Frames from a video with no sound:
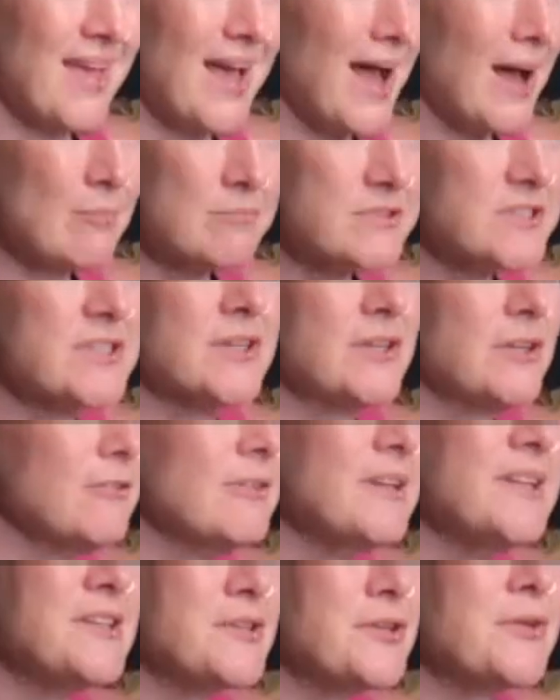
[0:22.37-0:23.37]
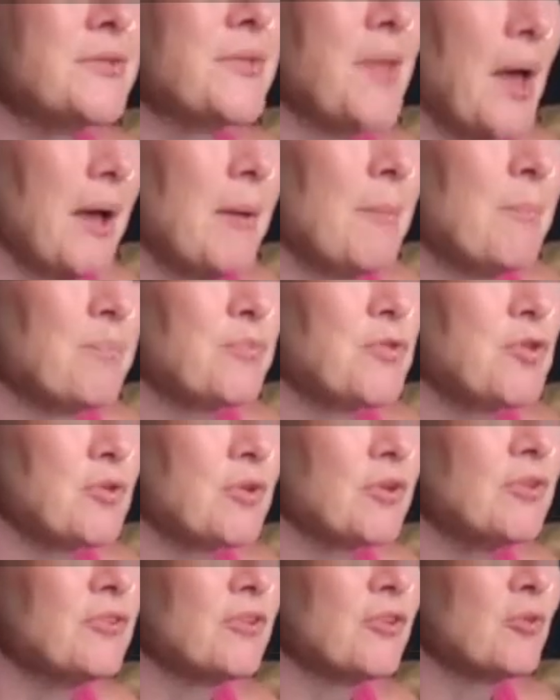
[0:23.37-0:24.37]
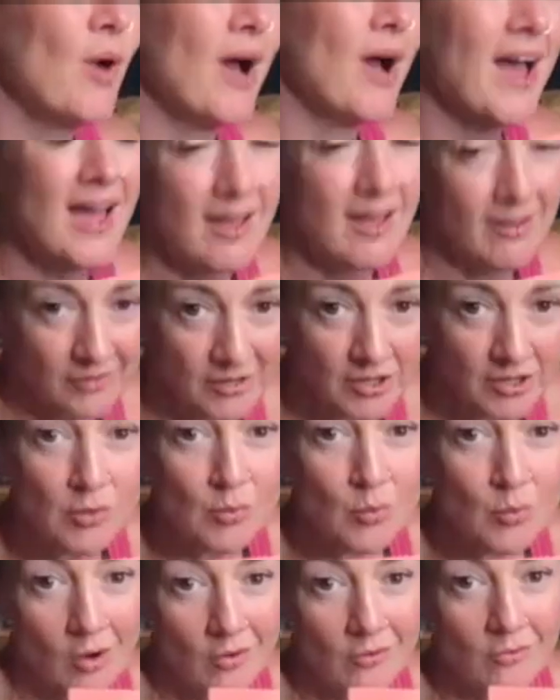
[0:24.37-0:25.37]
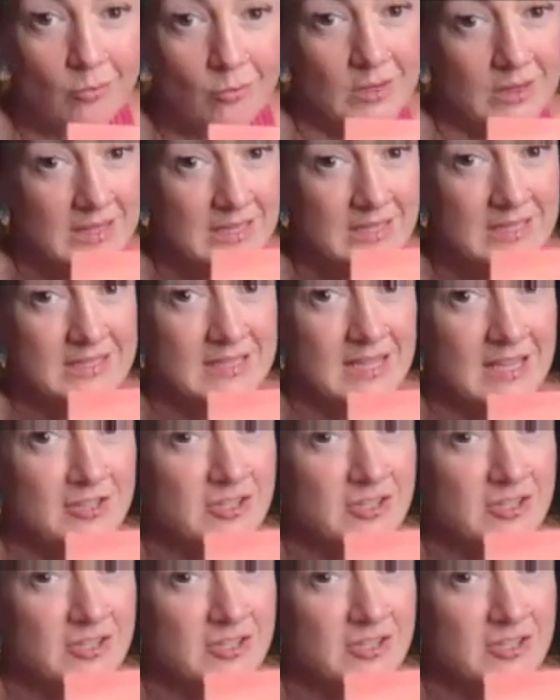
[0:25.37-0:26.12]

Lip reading: absolutely do that. You can do whatever you want with this